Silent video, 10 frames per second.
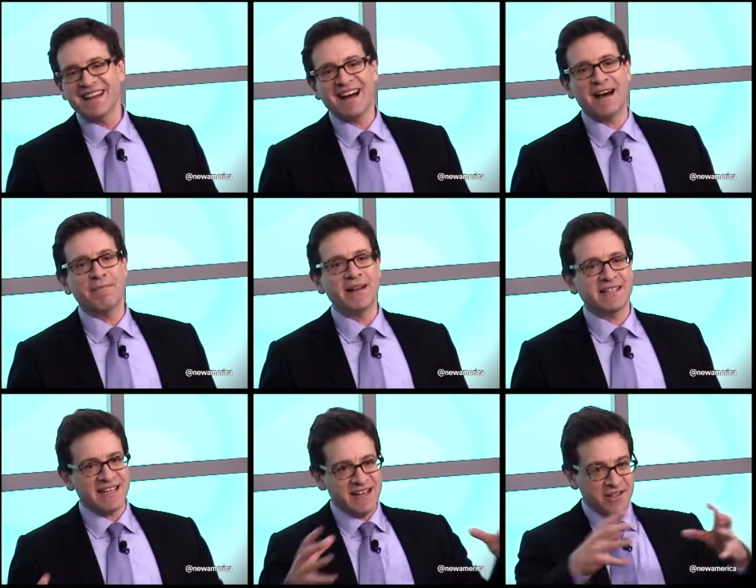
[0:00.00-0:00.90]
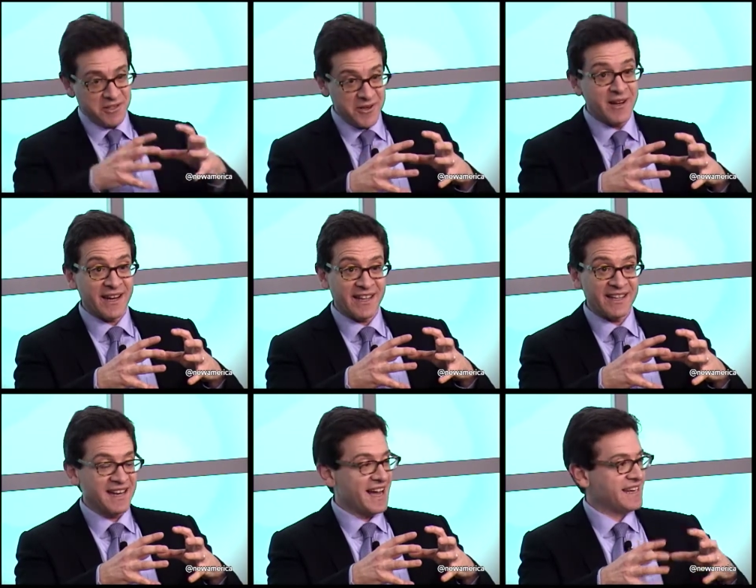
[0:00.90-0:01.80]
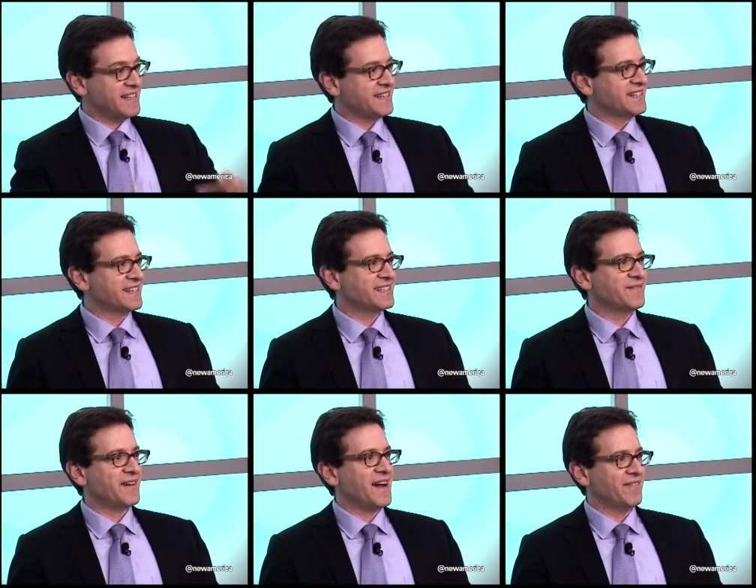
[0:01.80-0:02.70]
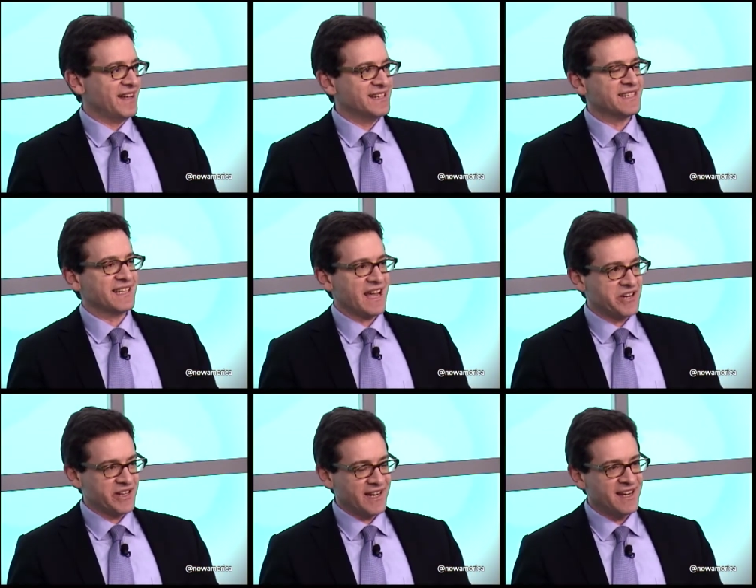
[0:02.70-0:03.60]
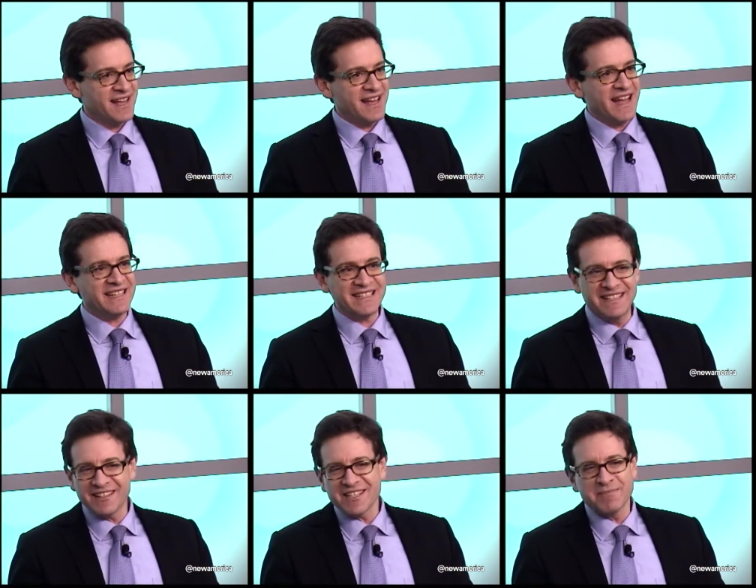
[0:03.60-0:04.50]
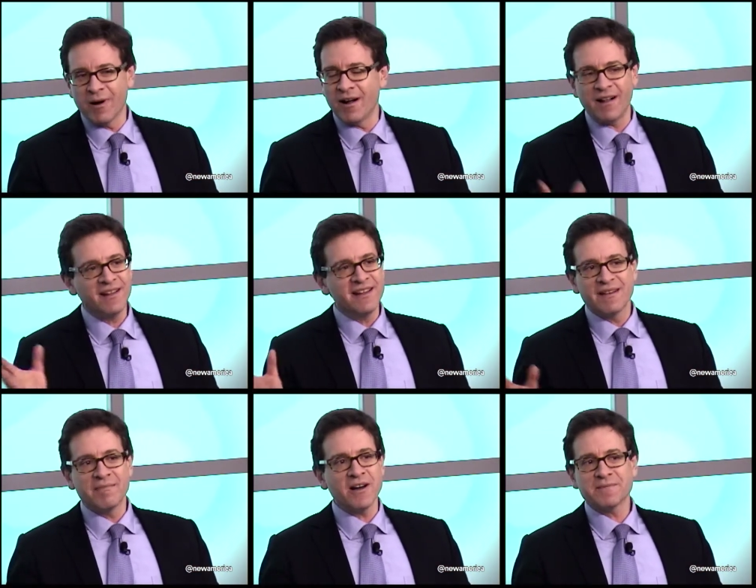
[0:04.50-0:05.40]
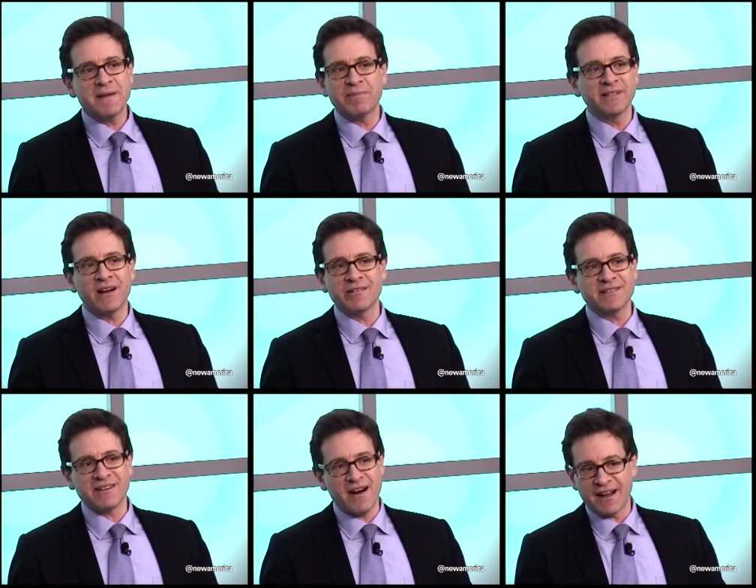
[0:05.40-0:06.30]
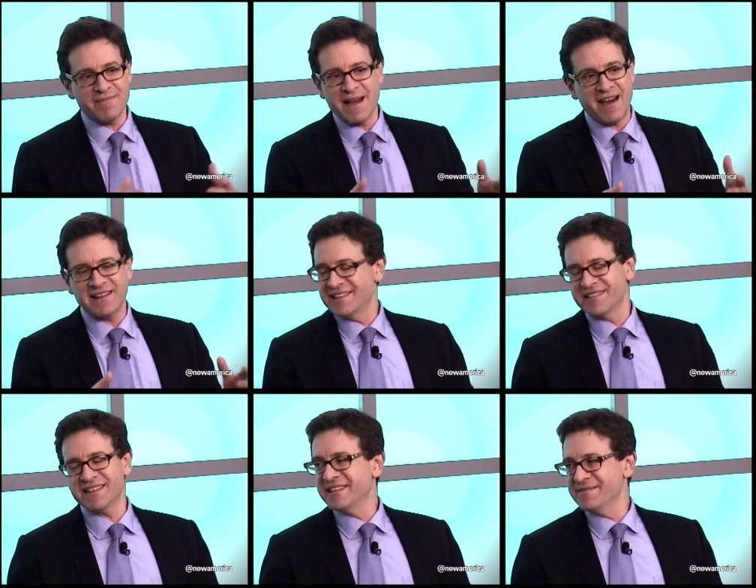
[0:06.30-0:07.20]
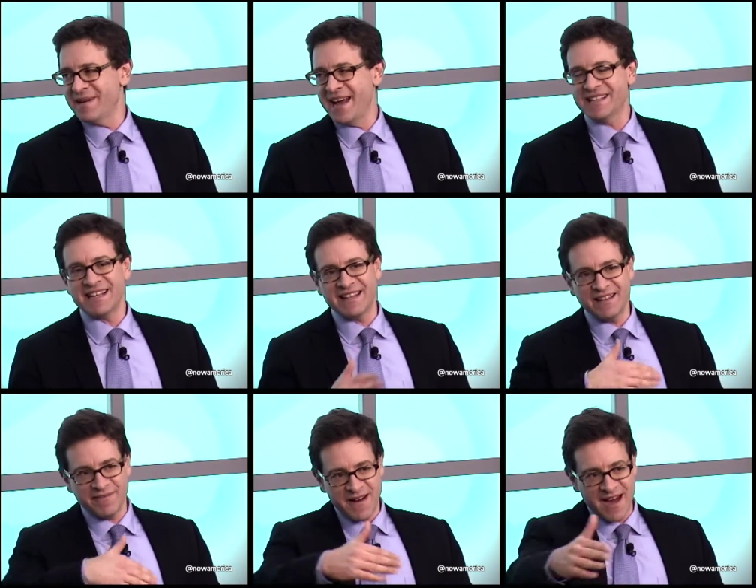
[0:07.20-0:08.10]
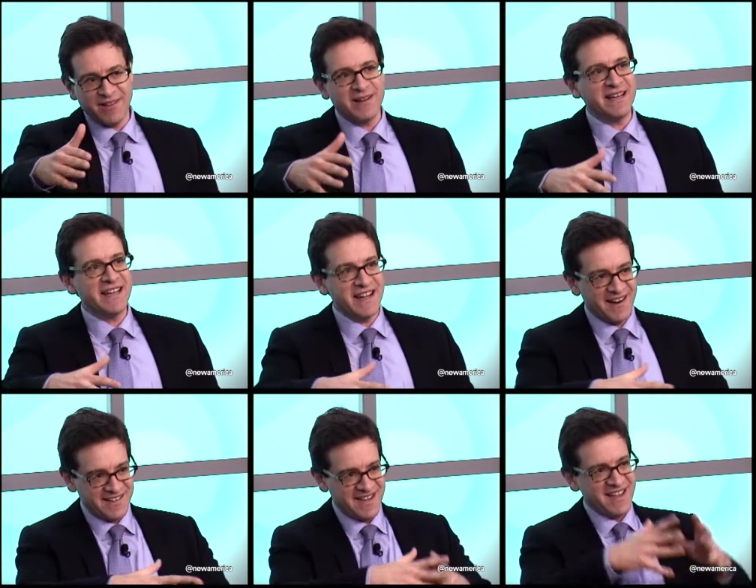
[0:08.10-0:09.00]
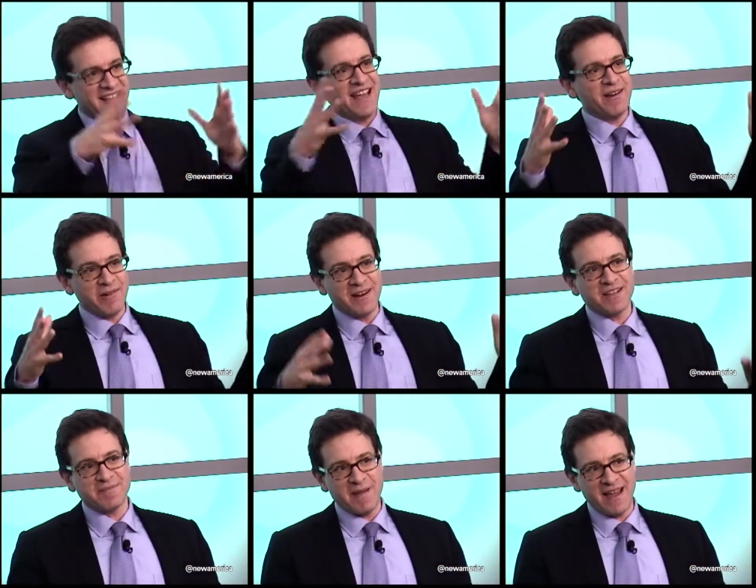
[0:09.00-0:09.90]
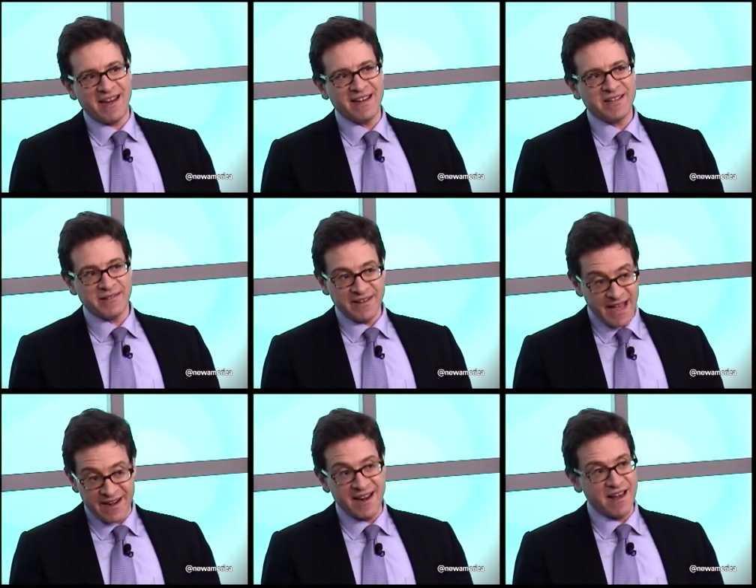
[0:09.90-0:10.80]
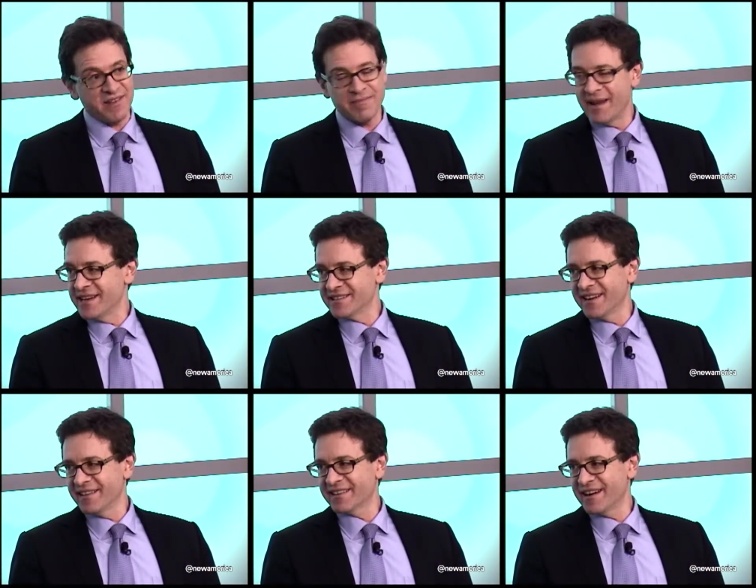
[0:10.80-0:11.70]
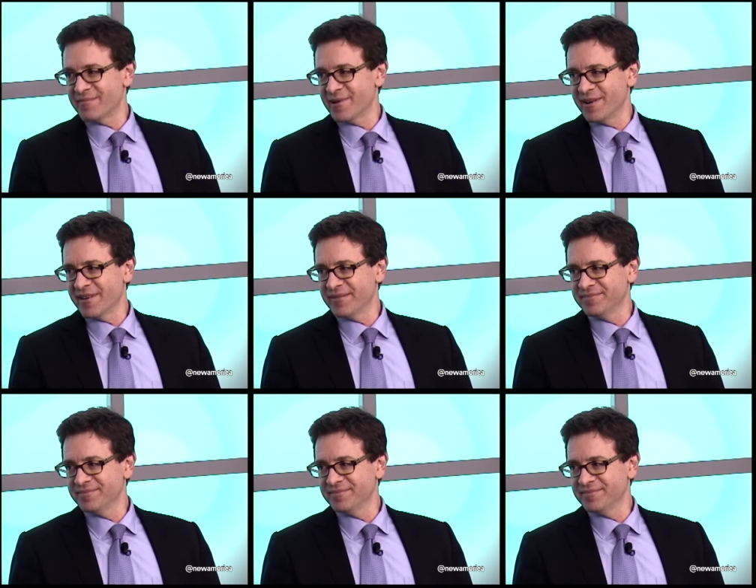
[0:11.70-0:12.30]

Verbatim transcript: But it's included in the 1965 legislation. It's still small. Most people don't talk about it during the debates, and in the following years, it would expand into yet another major health care program.